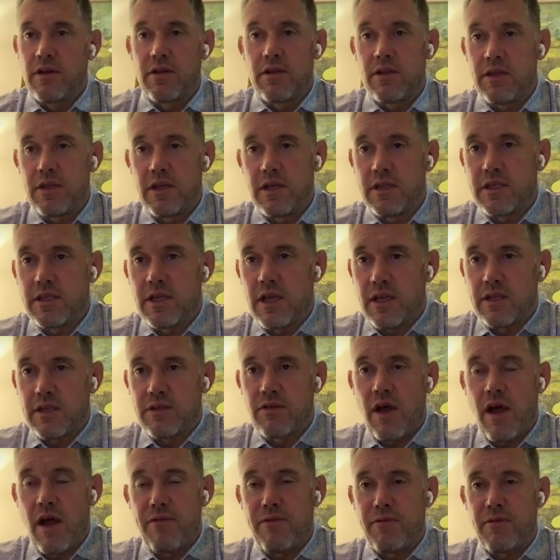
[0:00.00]
it starts
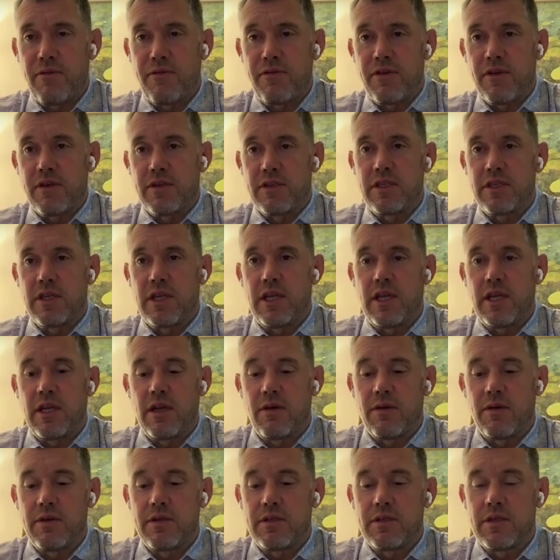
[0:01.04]
right from the first tee. You
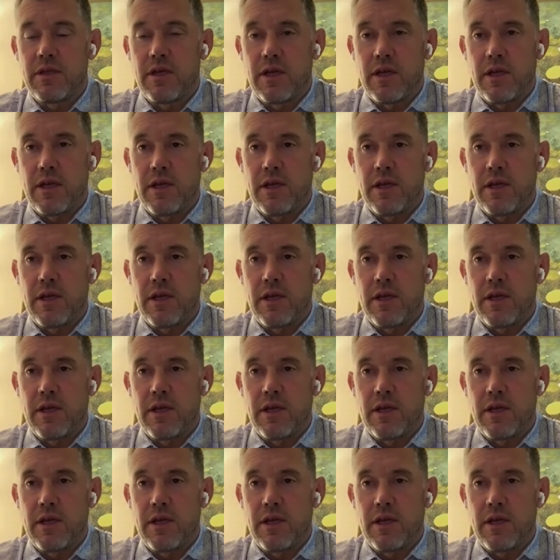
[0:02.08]
know, it's